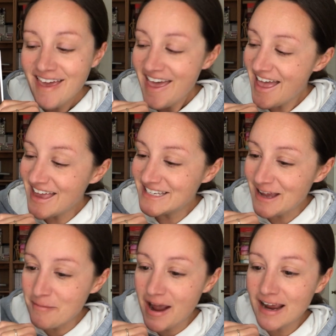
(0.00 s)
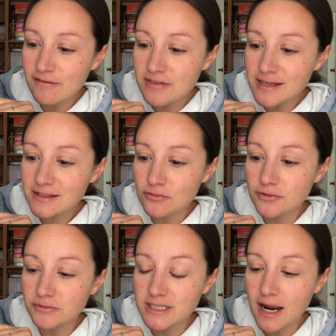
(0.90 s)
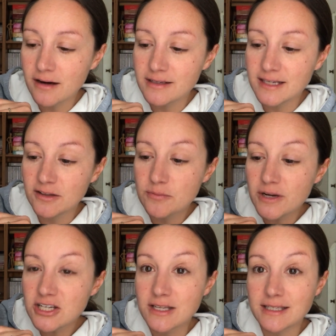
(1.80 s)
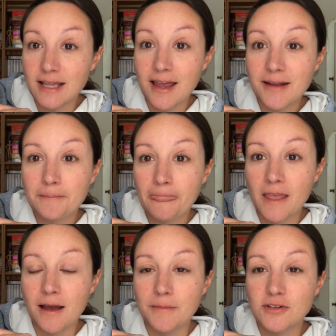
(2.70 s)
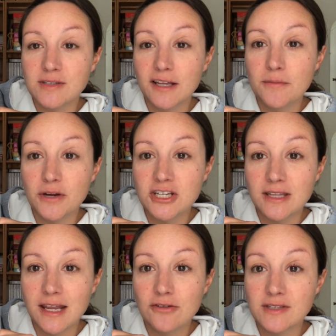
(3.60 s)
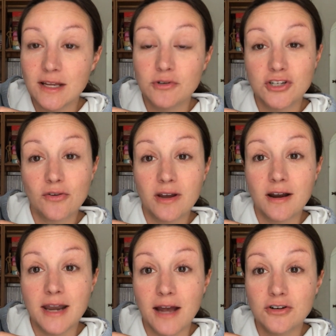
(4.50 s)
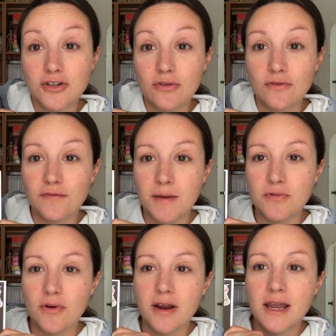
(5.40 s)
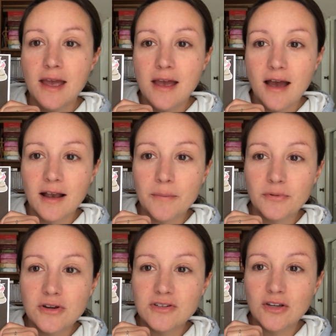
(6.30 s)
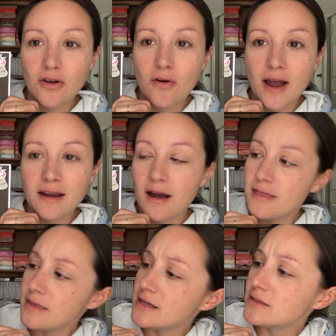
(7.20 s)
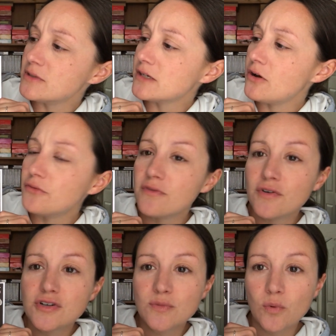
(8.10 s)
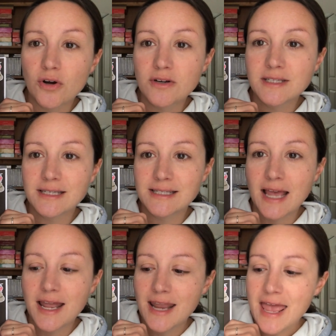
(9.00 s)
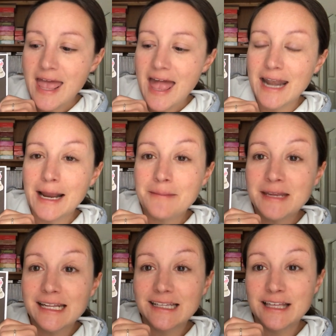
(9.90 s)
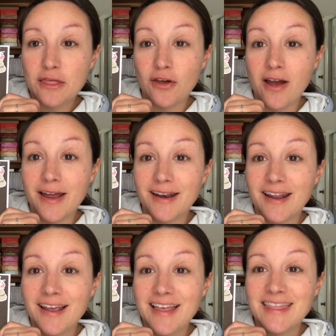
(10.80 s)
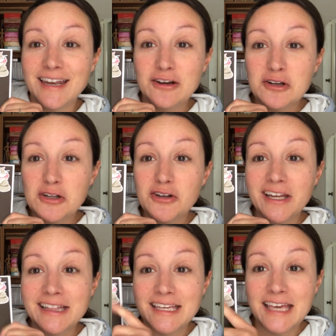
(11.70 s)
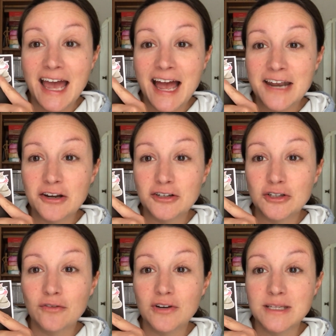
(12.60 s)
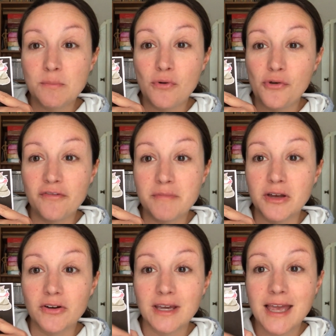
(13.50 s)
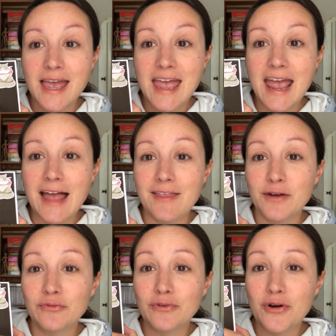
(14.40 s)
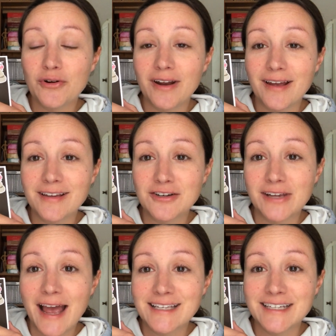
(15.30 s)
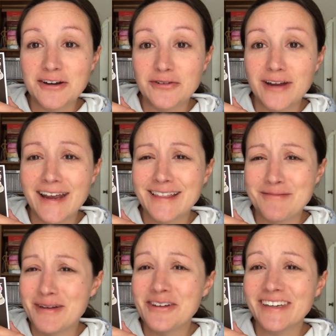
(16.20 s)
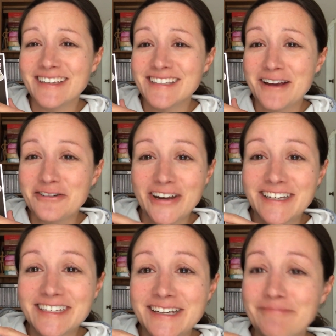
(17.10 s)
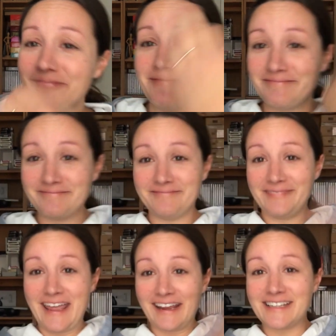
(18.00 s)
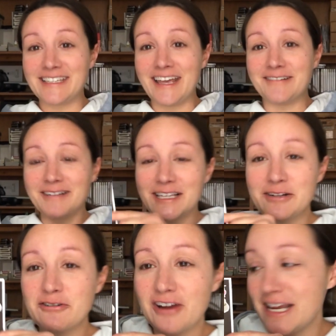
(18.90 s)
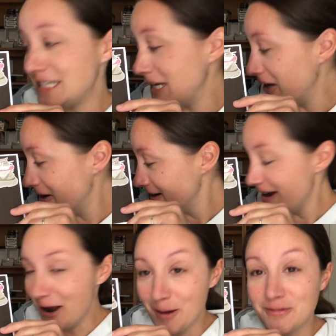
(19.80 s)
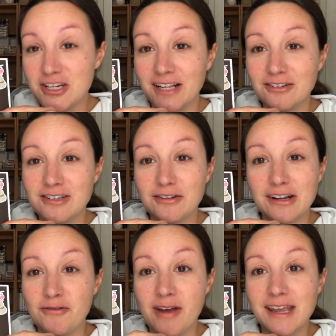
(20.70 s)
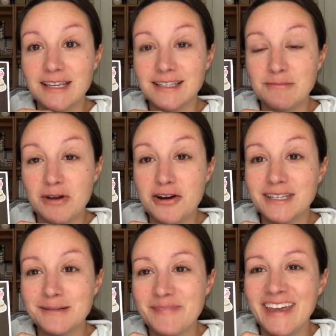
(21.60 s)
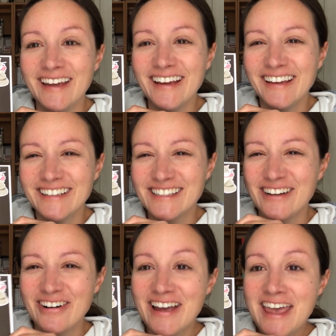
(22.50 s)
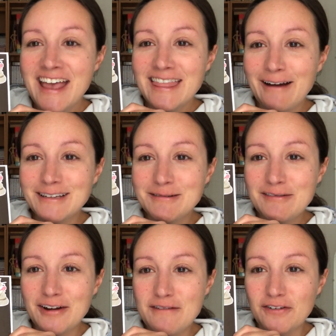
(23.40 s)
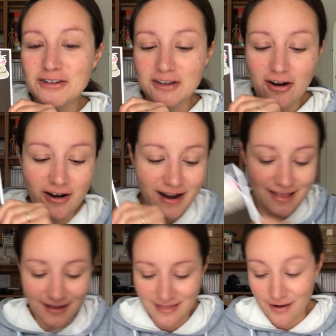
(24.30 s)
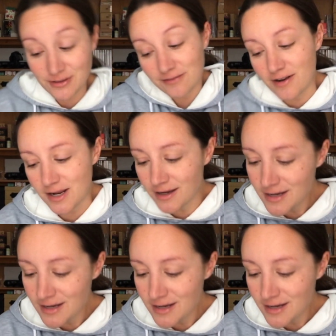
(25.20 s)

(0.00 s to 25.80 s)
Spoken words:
And I have this old retired Celebration set. So Celebration, the annual sale, which is going on now, June through February. A couple years ago, I got this, what's it called, Reverse Words set. And I immediately thought that it could look like the cat knocked over his bowl of milk and then wrote a sarcastic hooray in the milk. Is that crazy? Like I said, a little crazy here. Chandler's looking away, he's embarrassed. So that was my very first card. I thought that was funny.